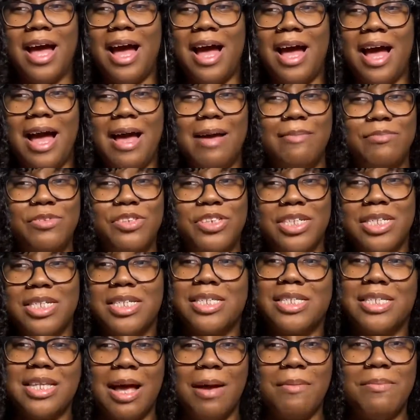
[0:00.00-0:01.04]
I'm
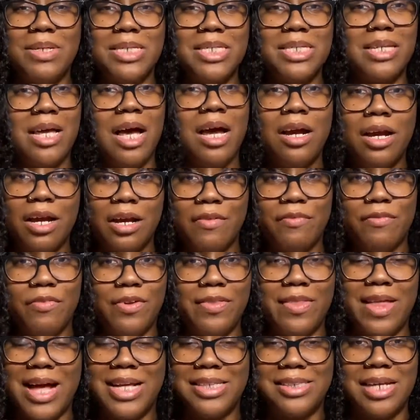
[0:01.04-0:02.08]
a sucker for
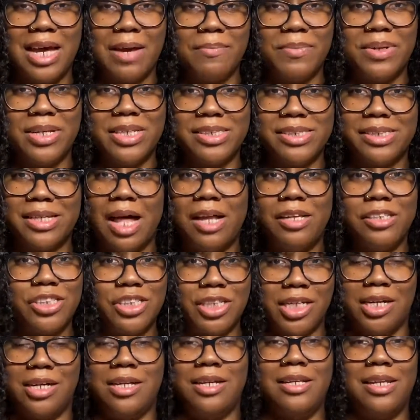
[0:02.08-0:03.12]
that type of
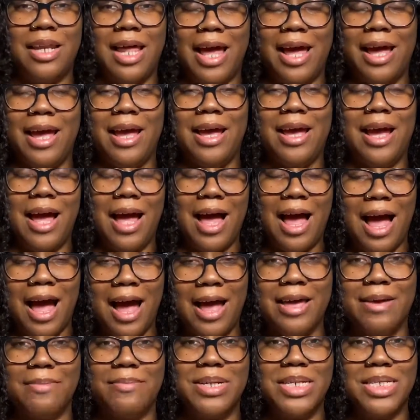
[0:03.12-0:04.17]
nostalgia. Like,
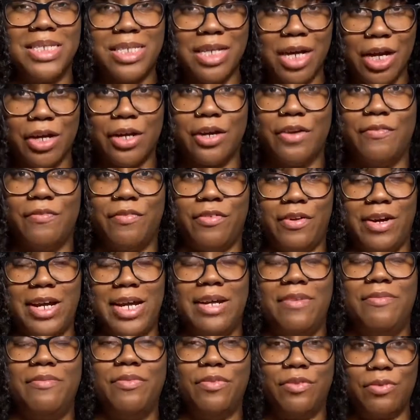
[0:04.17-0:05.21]
I am a sucker for
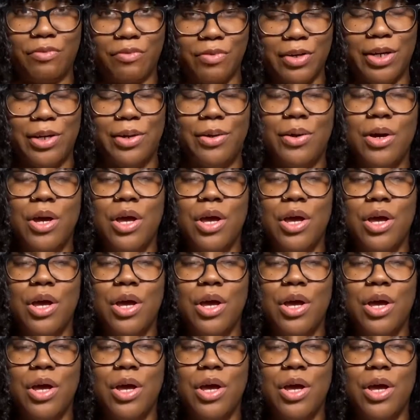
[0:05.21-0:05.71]
it, for real.